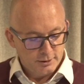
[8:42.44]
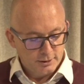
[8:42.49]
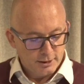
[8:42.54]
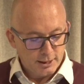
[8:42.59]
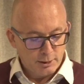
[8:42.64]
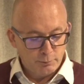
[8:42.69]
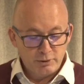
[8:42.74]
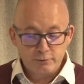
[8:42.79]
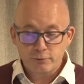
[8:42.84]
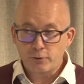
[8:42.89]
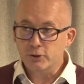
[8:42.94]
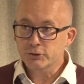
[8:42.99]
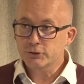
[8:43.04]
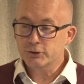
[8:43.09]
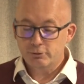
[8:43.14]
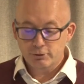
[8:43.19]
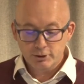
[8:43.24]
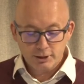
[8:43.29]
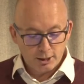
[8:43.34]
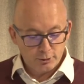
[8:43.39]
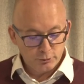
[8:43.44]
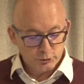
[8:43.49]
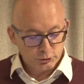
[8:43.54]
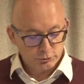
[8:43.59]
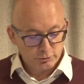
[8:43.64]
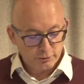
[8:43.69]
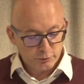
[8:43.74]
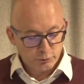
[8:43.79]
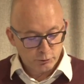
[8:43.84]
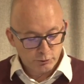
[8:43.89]
And we foster a
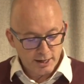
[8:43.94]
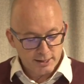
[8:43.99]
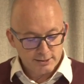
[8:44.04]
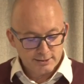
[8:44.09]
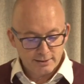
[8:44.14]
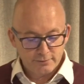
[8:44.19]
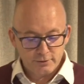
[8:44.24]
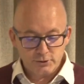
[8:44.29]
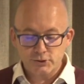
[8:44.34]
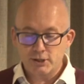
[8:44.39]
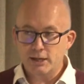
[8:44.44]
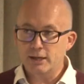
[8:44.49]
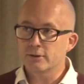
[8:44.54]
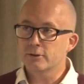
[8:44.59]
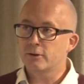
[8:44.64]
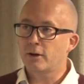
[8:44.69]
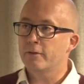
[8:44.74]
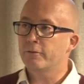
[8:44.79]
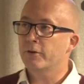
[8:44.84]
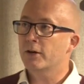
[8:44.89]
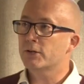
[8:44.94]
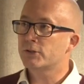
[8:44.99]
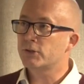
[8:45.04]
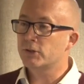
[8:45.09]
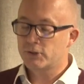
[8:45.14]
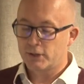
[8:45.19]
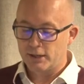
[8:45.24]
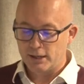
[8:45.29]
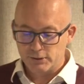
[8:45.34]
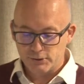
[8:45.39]
culture of creativity and
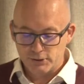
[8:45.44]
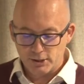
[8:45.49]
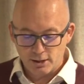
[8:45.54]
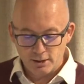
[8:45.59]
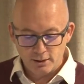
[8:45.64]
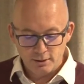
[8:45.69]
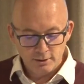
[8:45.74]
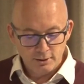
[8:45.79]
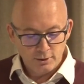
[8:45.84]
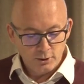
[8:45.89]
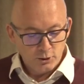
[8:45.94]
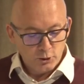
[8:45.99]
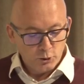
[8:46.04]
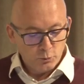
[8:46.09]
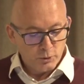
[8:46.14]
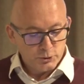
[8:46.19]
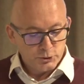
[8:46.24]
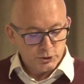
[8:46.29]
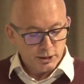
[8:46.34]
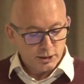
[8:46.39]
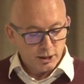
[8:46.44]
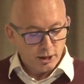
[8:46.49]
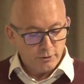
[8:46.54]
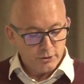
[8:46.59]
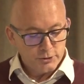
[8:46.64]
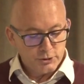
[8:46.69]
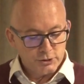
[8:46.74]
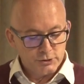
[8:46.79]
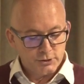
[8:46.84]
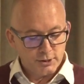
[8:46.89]
diversity at Xaar, which
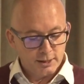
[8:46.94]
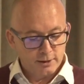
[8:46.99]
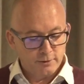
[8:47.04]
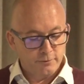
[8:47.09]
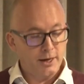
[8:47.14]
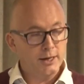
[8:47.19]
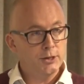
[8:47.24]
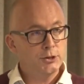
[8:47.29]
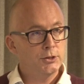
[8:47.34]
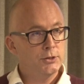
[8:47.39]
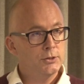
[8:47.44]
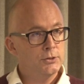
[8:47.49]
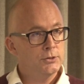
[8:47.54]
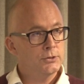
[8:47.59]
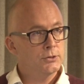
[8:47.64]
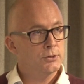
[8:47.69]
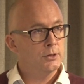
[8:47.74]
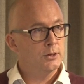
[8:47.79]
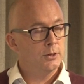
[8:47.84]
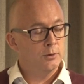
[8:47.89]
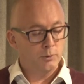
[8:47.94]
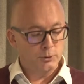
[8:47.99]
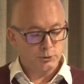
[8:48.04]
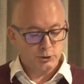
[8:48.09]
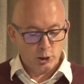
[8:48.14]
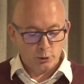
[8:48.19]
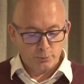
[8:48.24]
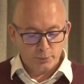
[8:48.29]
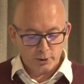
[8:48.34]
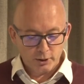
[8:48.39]
encourages innovations which
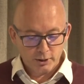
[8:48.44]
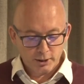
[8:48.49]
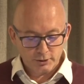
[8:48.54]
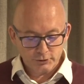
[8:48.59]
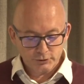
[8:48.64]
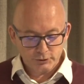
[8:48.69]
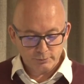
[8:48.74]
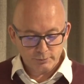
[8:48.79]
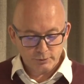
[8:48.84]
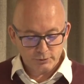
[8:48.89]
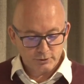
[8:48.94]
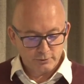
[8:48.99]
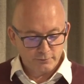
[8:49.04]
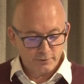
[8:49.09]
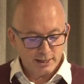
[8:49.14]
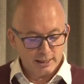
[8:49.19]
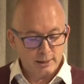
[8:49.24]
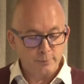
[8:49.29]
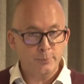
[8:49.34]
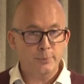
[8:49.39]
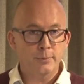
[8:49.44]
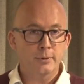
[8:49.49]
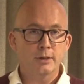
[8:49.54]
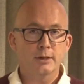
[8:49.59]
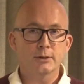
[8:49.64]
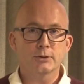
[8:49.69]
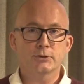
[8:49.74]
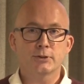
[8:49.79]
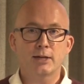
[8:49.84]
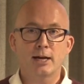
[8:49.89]
help our customers develop
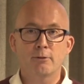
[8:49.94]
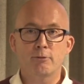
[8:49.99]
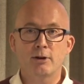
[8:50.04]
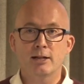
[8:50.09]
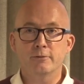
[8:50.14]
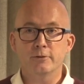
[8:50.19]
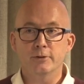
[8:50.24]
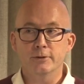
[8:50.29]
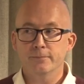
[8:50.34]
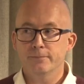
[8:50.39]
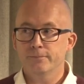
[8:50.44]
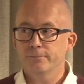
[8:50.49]
and stay relevant.